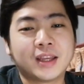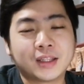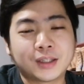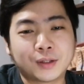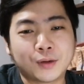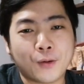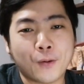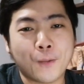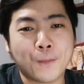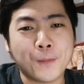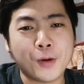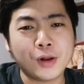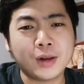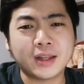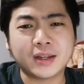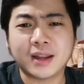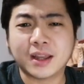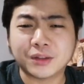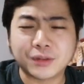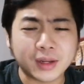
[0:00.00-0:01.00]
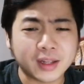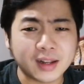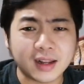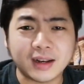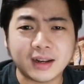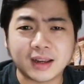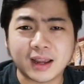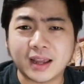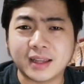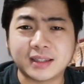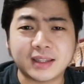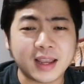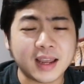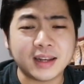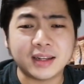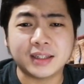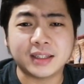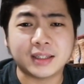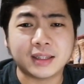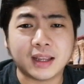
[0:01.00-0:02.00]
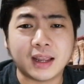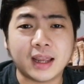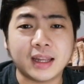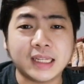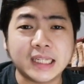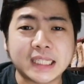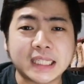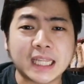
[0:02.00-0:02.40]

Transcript: So mola na ato kinahanglan, guys. Any